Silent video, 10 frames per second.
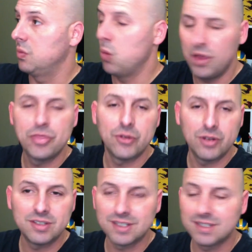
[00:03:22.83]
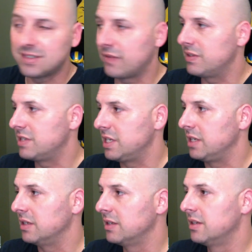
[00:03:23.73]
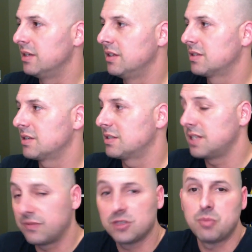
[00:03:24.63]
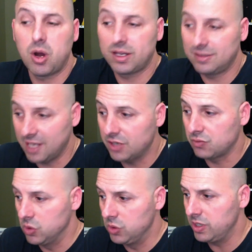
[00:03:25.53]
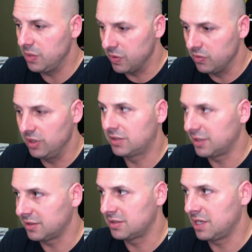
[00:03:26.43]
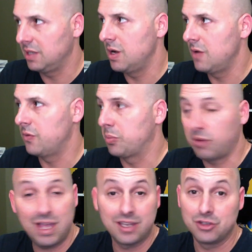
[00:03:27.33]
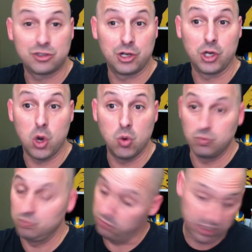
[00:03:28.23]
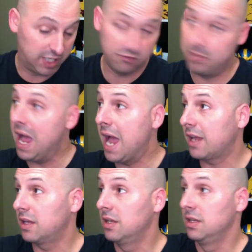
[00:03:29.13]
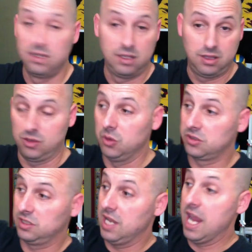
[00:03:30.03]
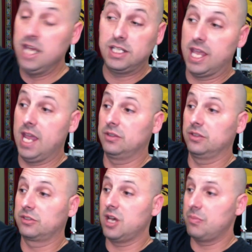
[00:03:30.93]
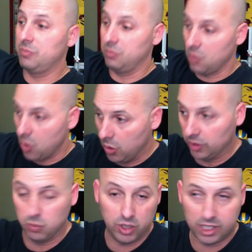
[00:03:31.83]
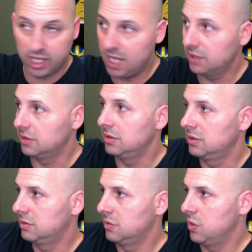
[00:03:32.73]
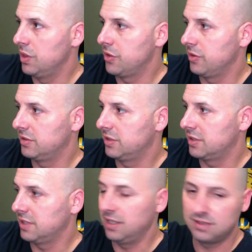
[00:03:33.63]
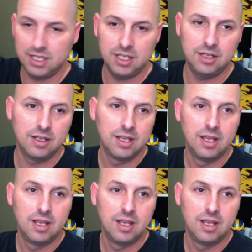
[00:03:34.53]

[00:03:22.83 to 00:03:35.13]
136.17. So I said if this market takes root and we really start to sell off, we're probably just going to go give back those eight candles up, all in one candle, to 136.18.